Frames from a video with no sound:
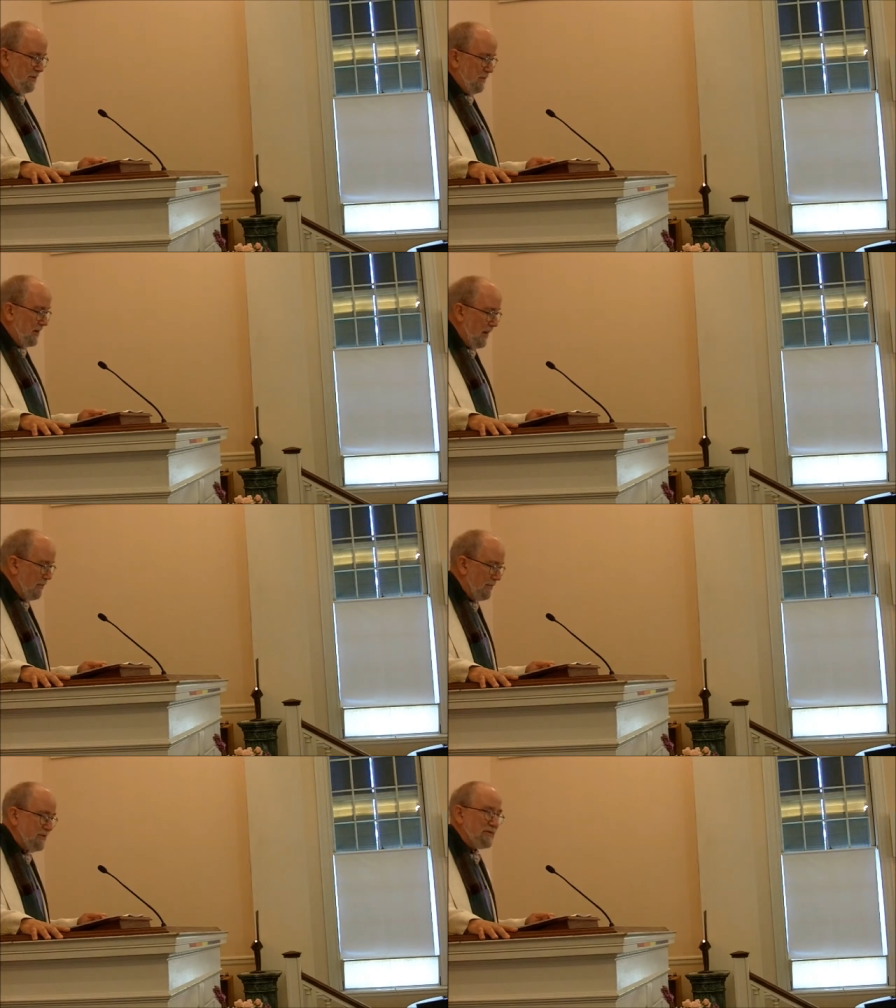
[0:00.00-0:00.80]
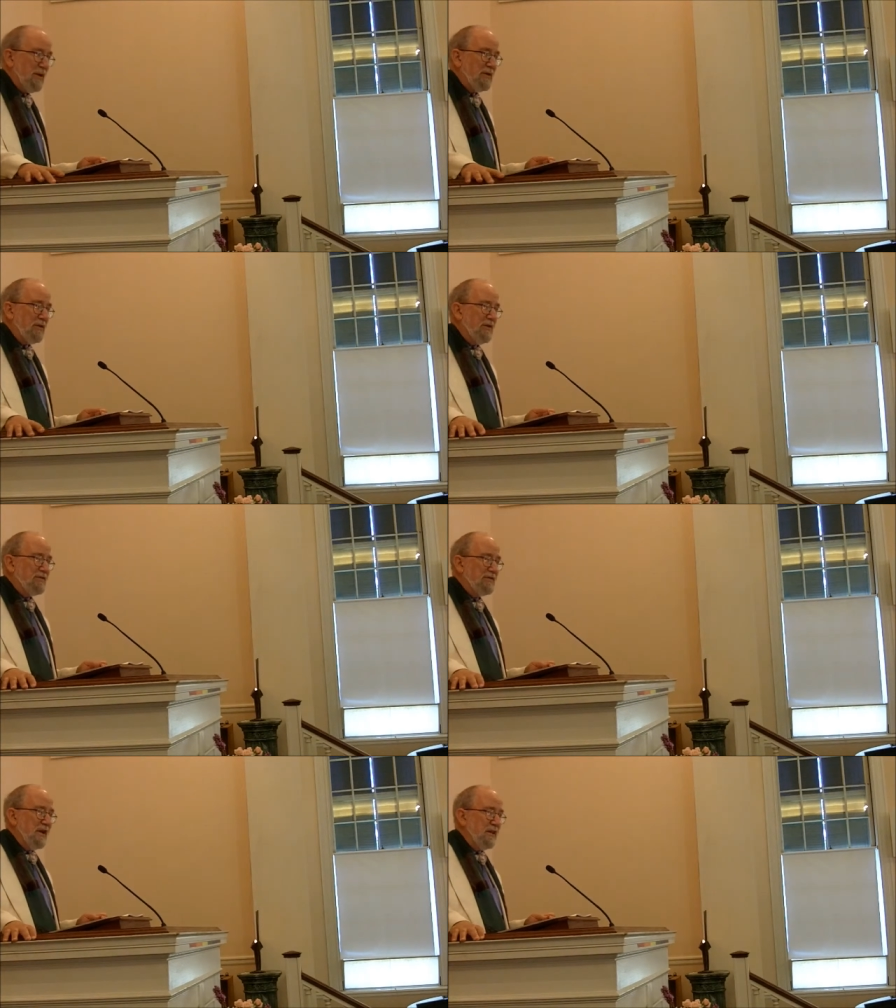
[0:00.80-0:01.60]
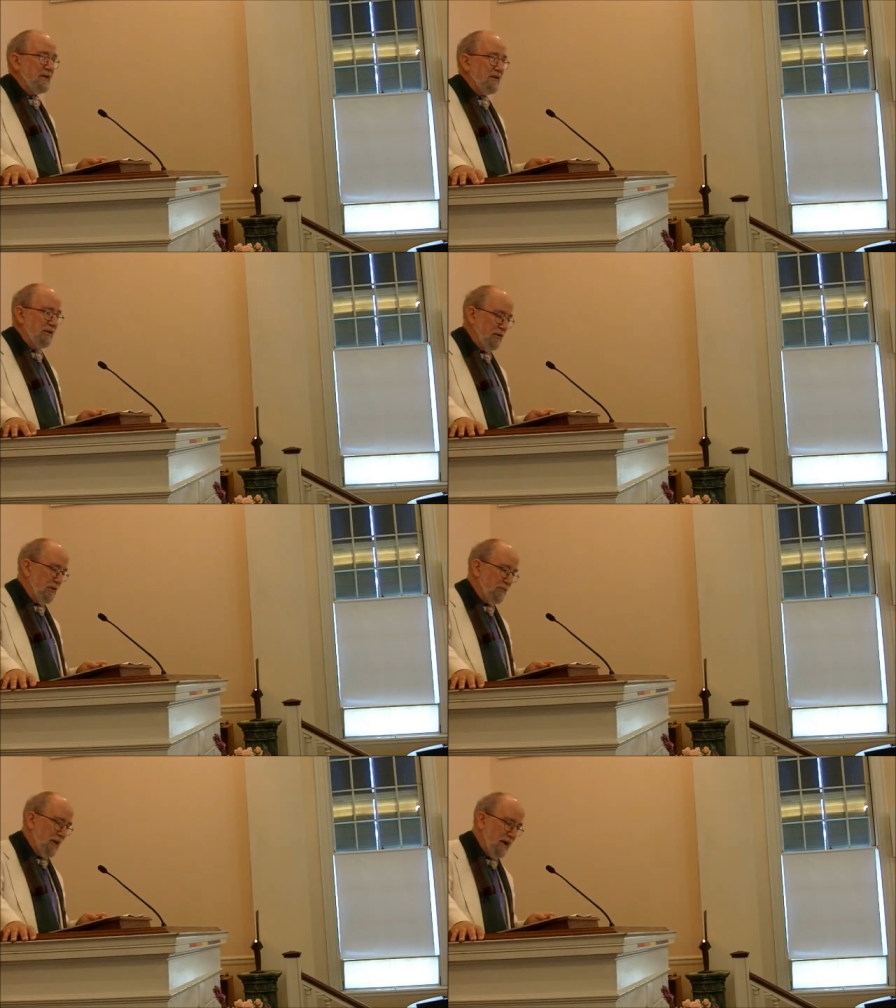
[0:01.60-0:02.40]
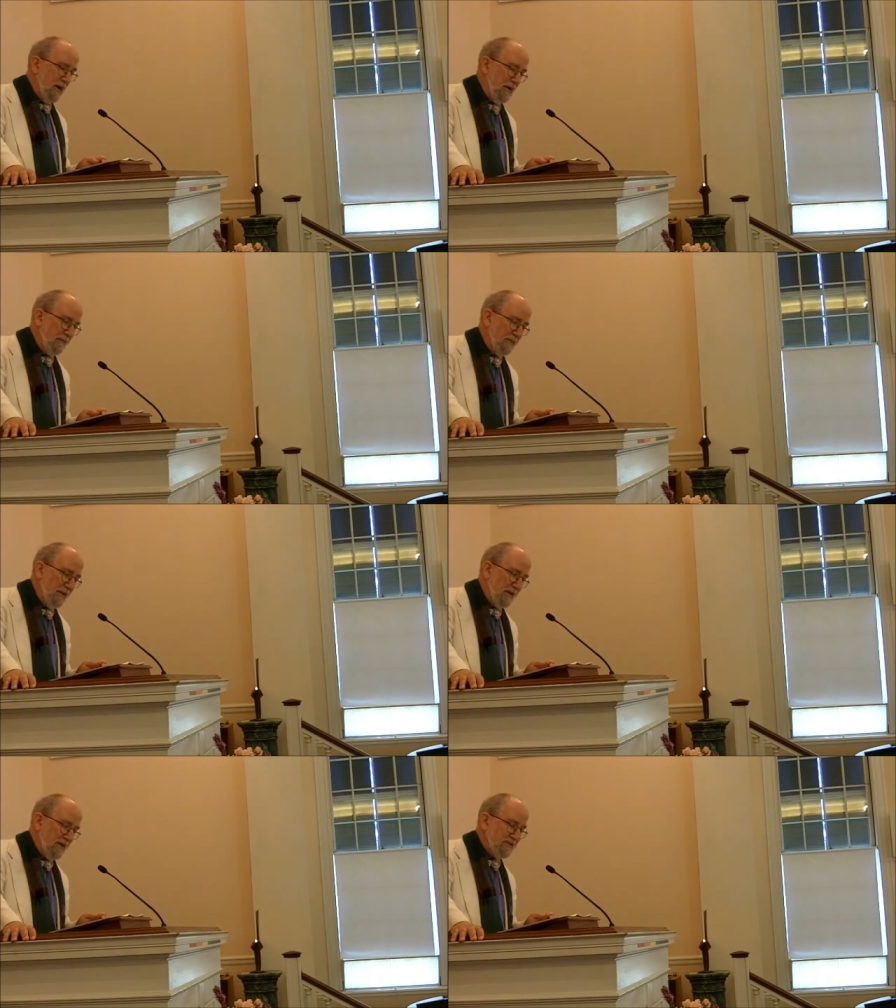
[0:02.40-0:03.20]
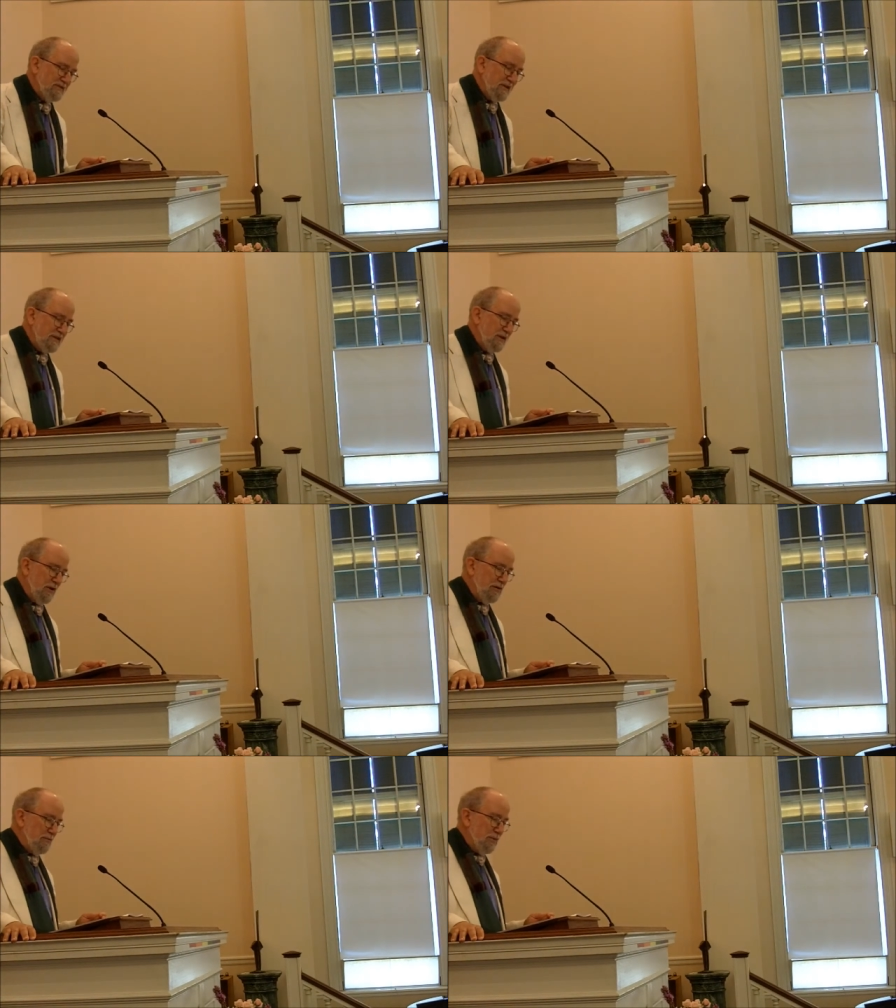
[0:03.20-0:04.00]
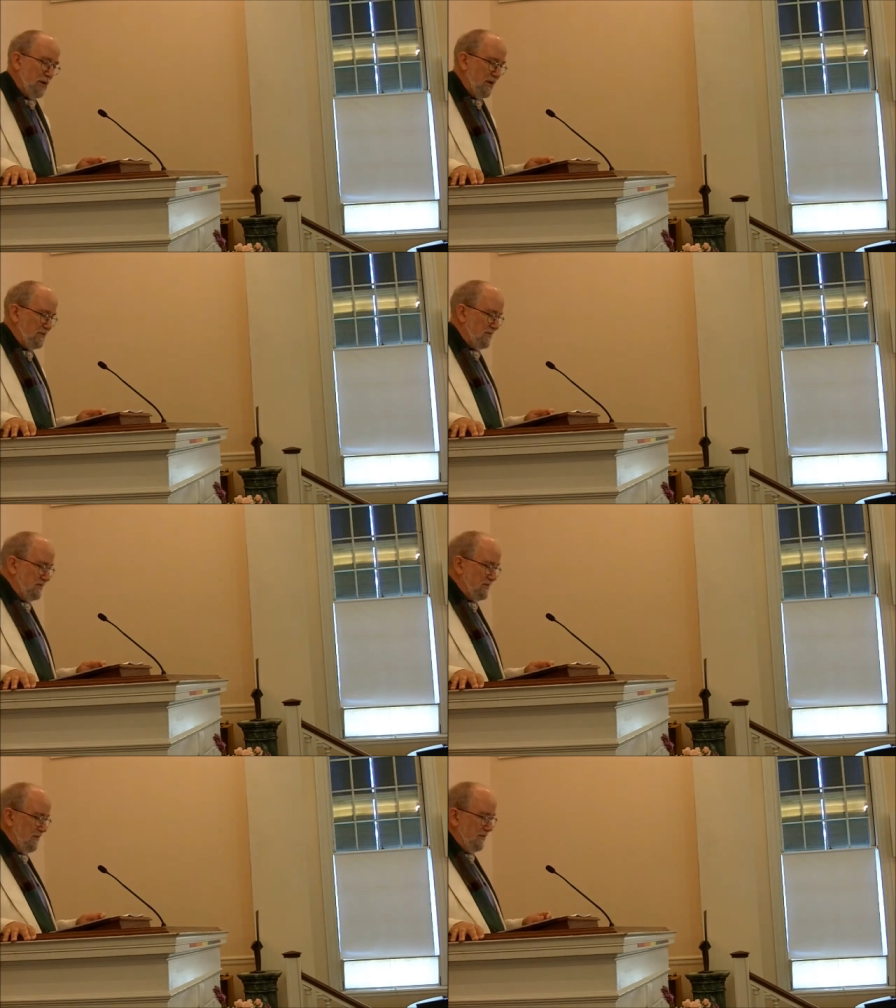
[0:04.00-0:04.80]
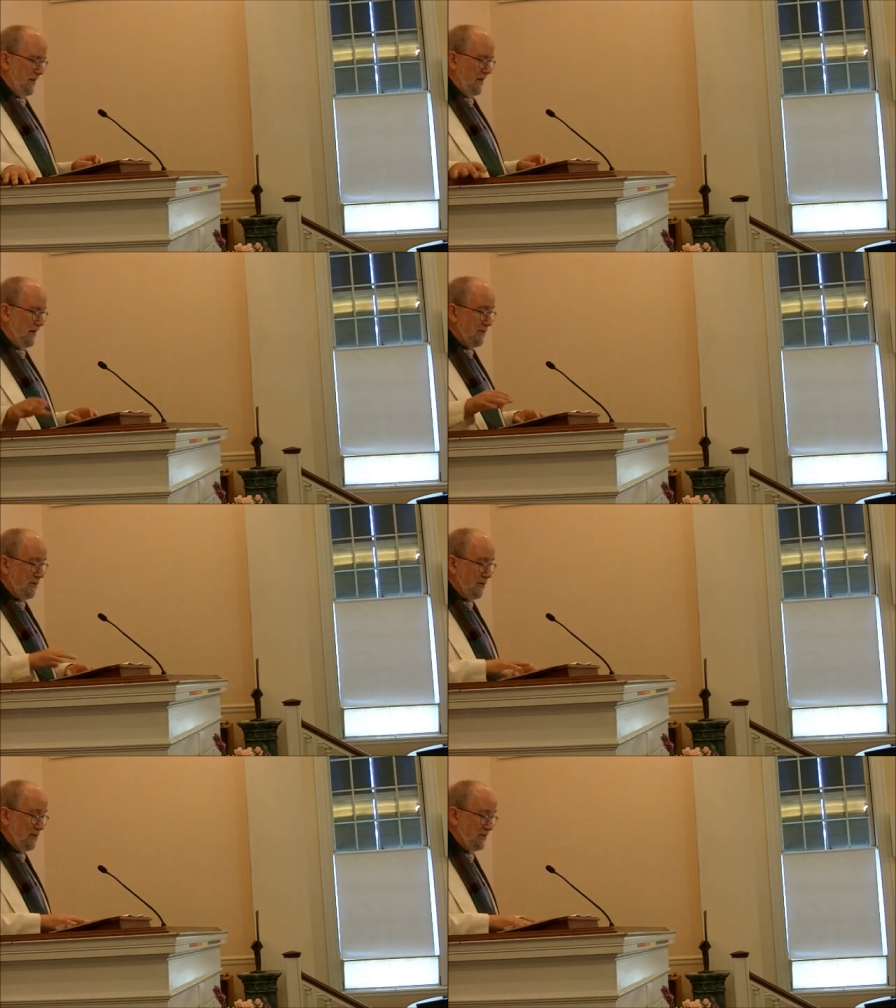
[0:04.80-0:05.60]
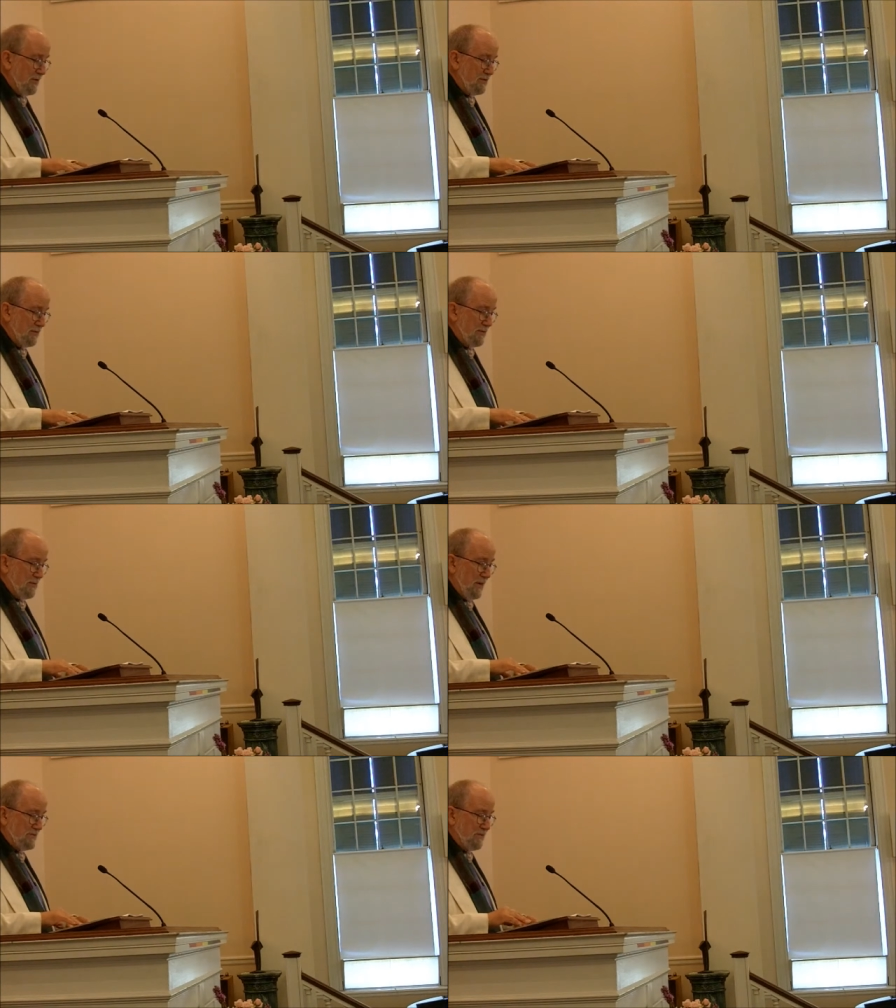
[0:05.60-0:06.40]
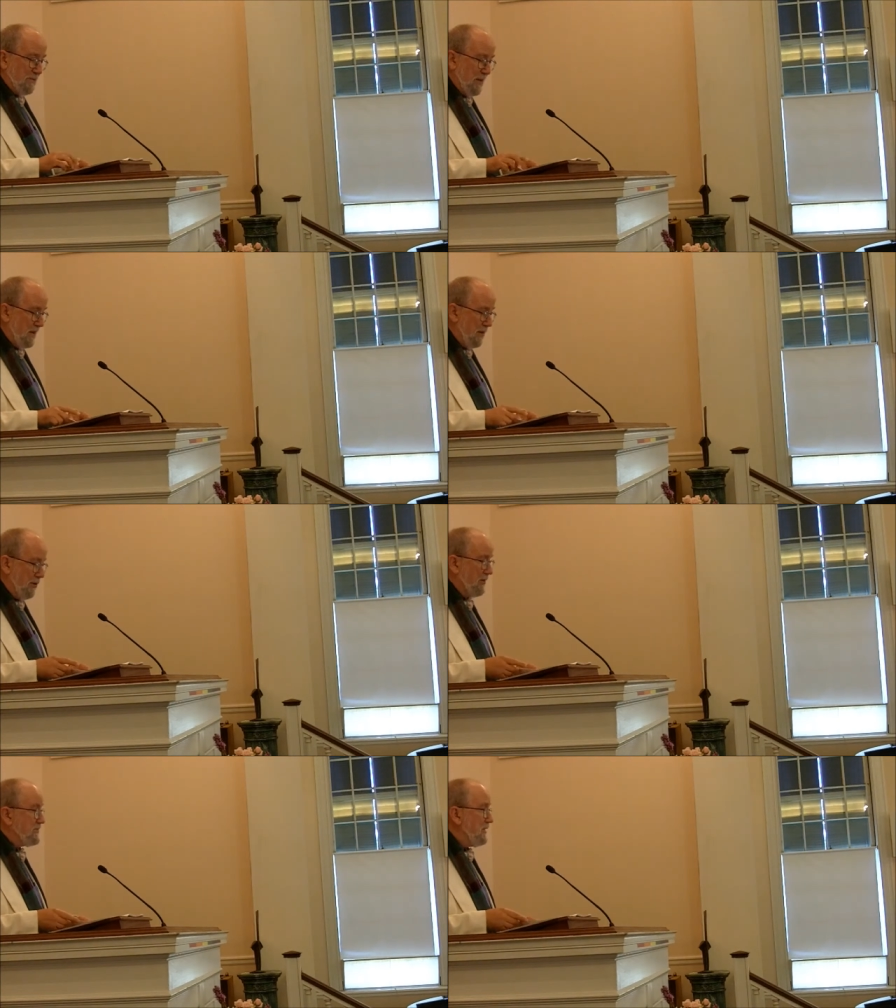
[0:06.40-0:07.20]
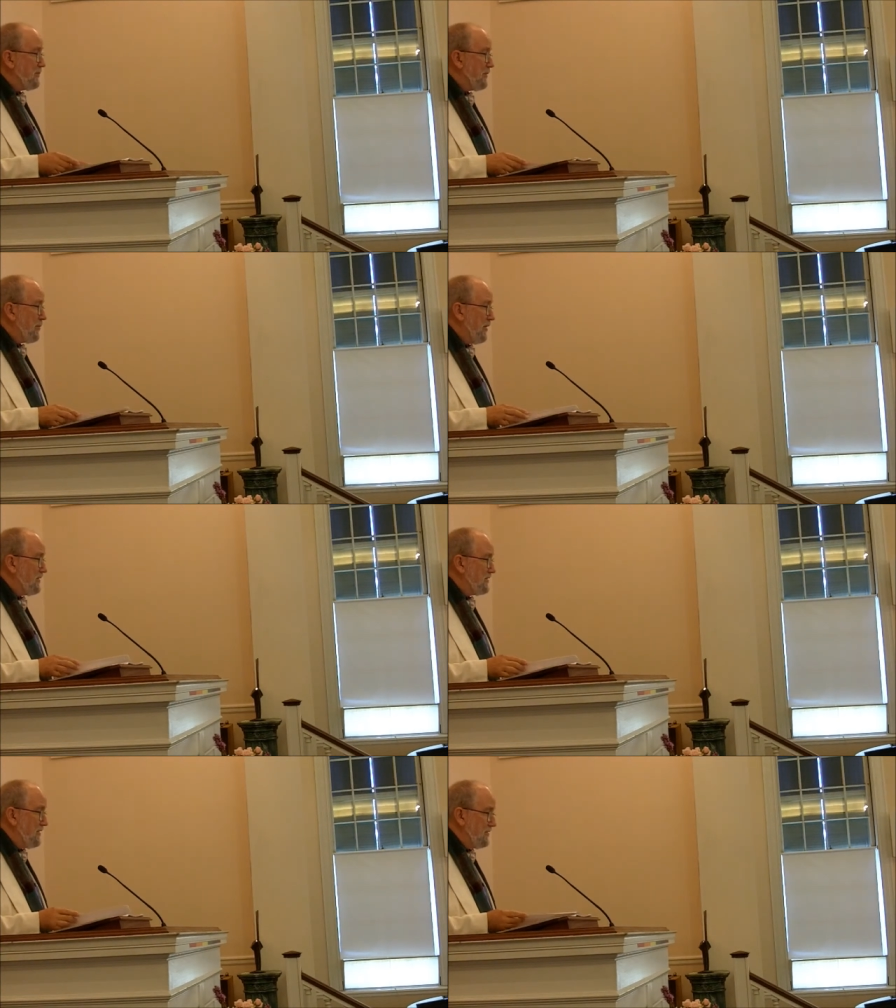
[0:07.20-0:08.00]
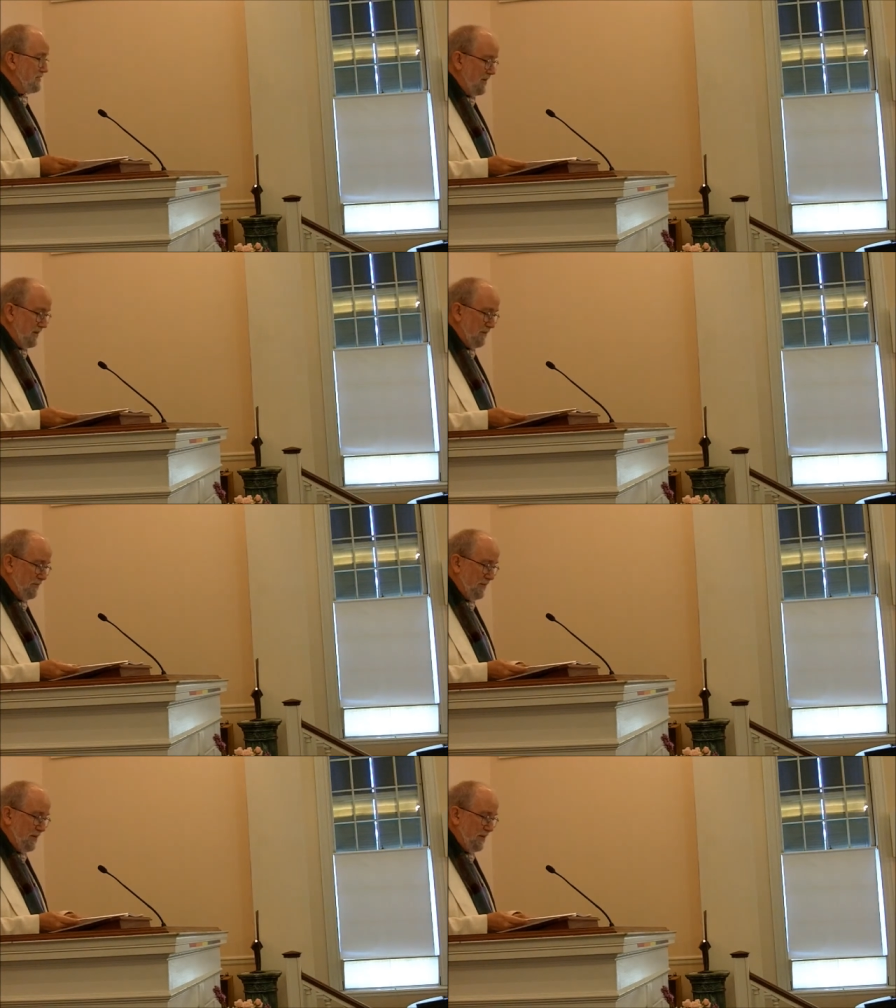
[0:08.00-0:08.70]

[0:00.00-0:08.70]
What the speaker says: Monopolies, whether of seller or buyer, can set their own prices, and everyone who deals with them has to pay or accept the price they set.